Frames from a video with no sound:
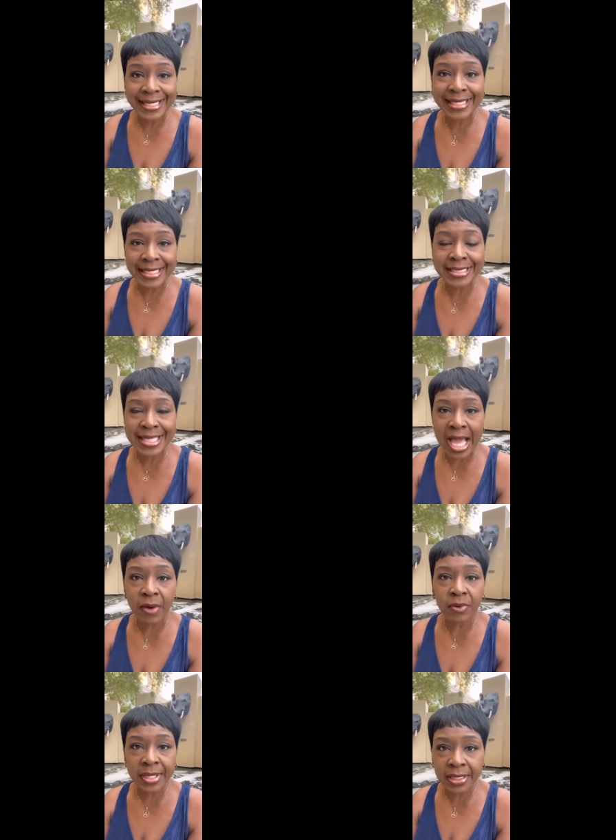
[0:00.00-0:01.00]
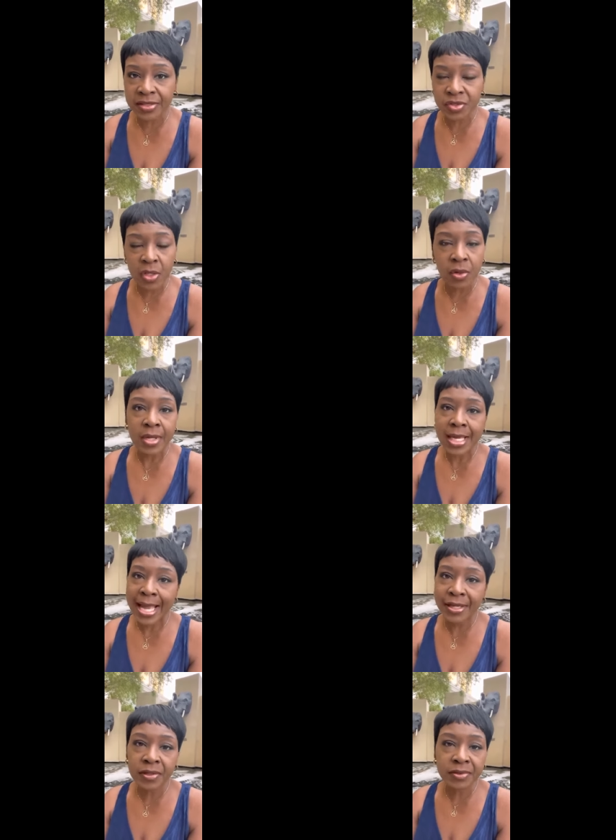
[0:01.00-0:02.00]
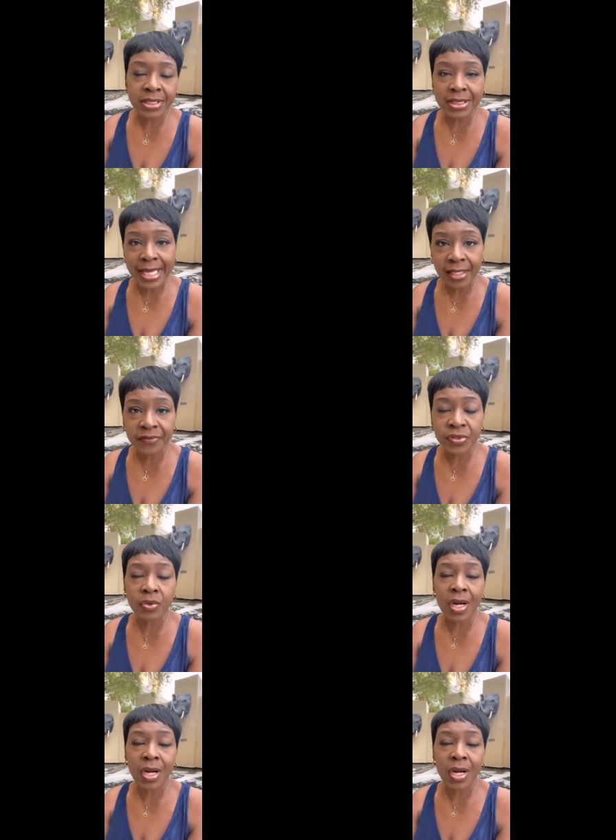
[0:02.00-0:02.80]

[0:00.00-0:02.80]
It is our money. So I know that a lot of you